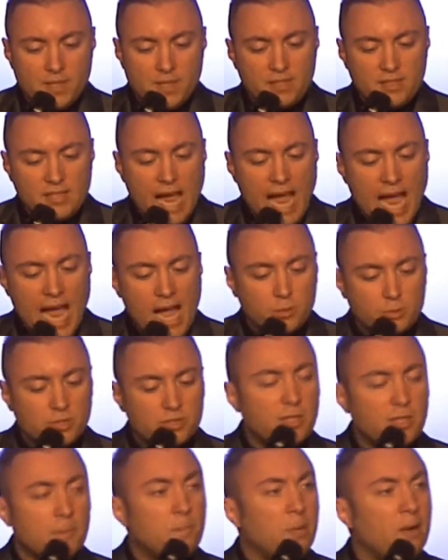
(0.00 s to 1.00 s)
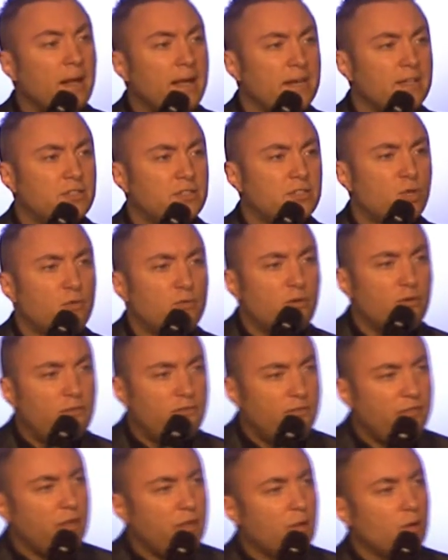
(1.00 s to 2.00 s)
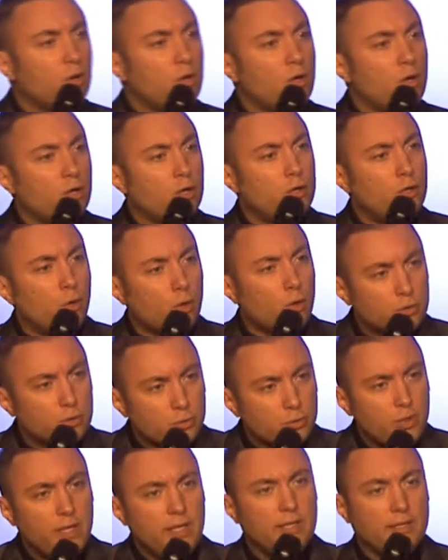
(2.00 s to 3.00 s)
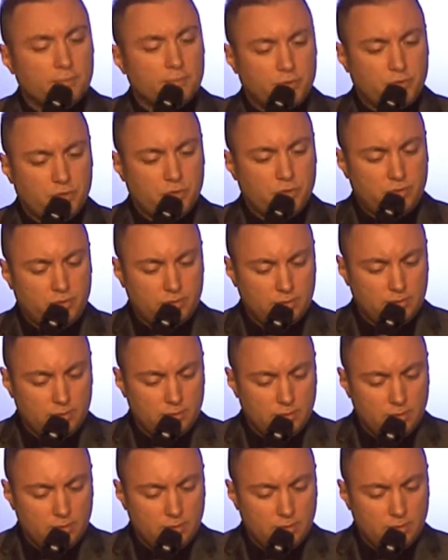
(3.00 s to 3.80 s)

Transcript: This house is a place to fulfill your dreams.